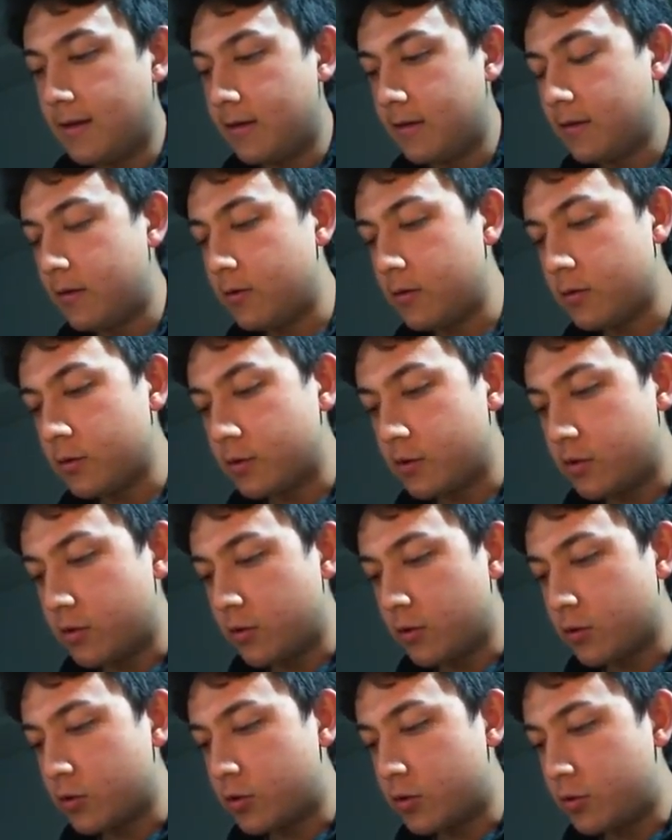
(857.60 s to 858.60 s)

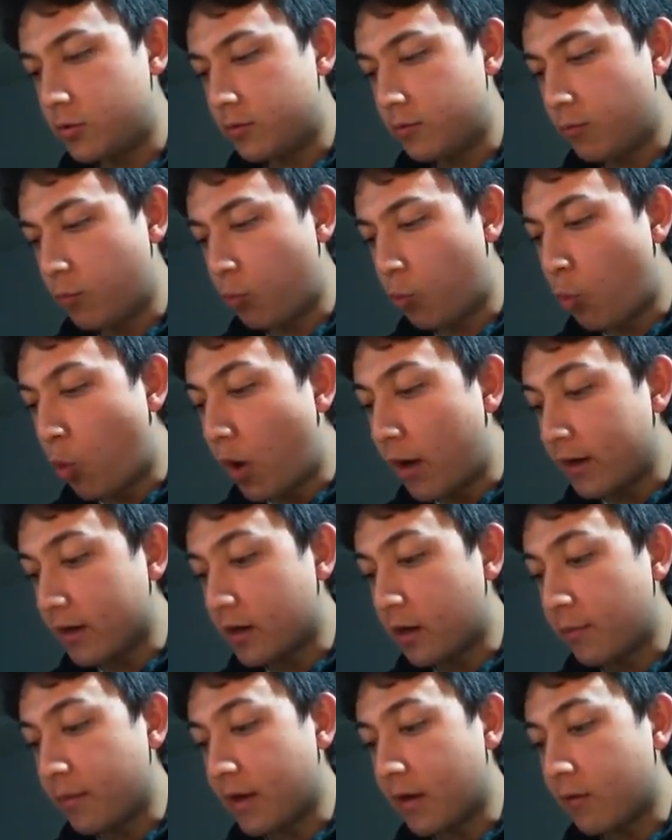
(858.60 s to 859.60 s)
1
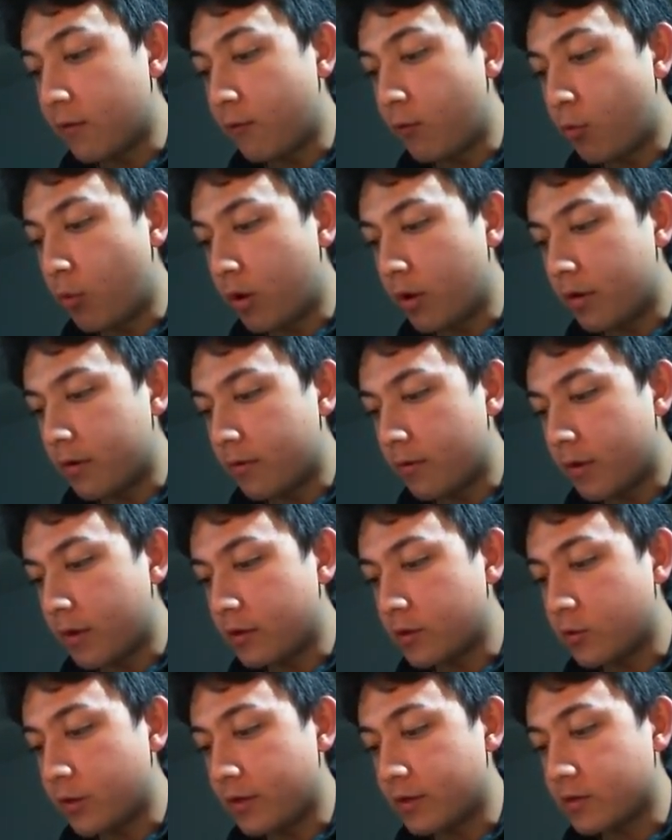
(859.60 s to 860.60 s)
coming out of 1, right?
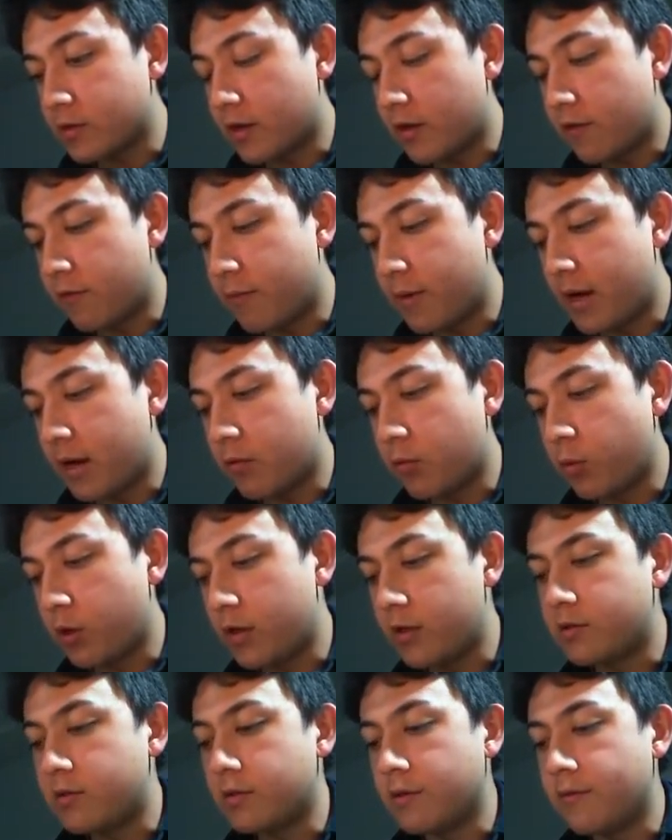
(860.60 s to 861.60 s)
So that's kind of bad. We
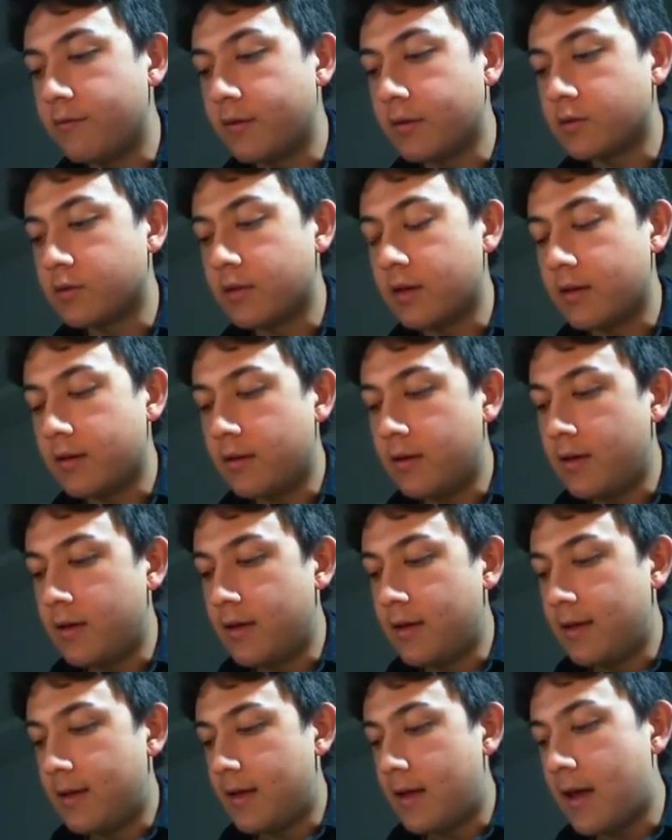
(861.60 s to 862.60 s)
need to fix that.
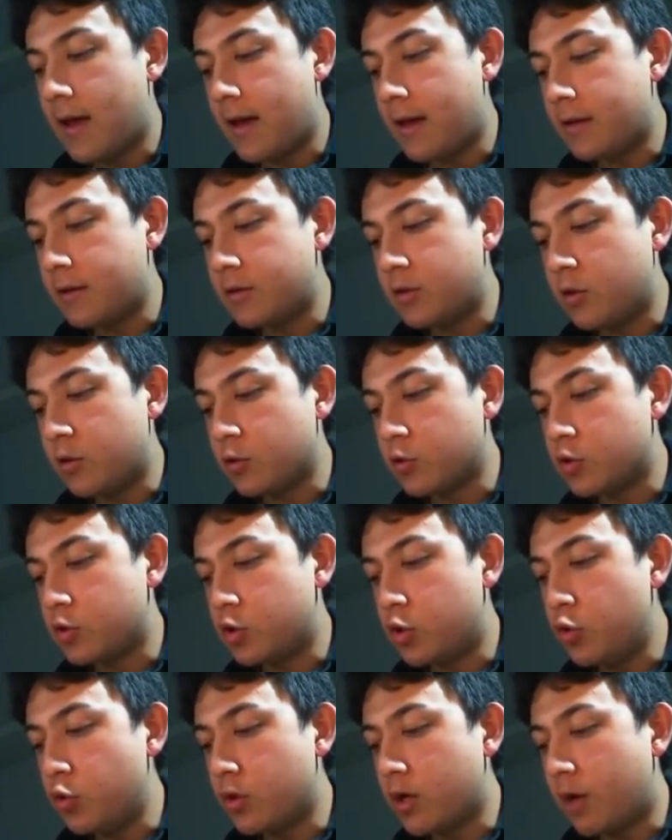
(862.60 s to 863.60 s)
And there's
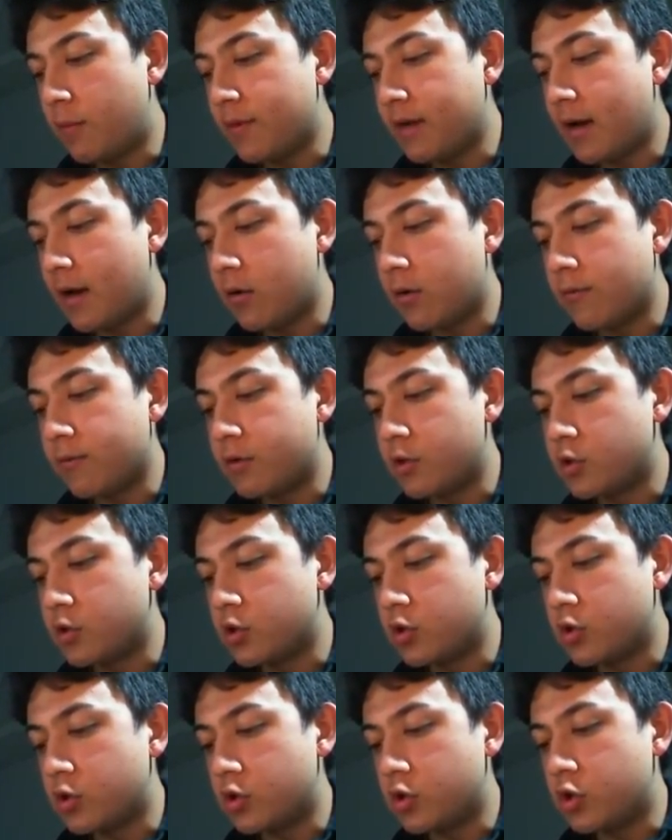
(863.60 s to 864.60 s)
2 coming out of this
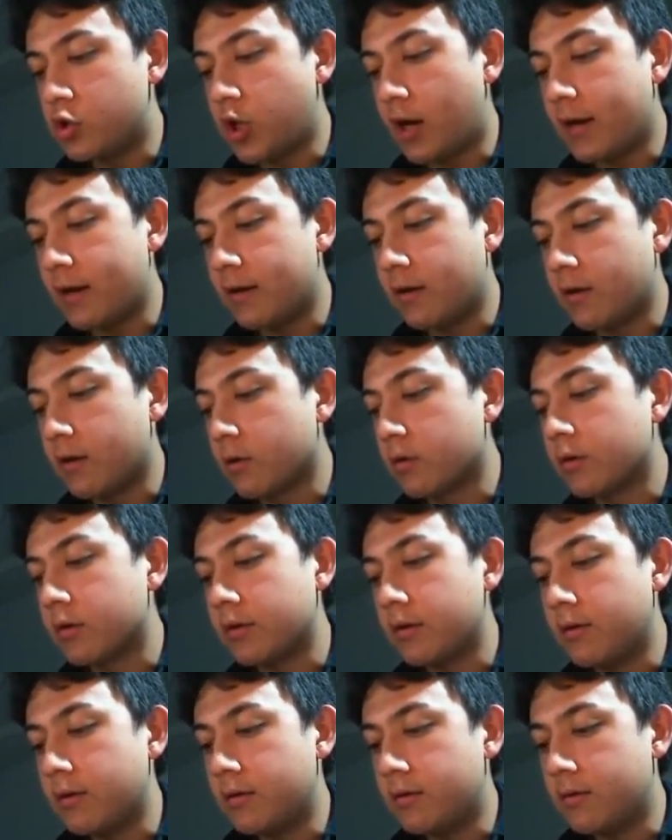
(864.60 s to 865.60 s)
giant ugly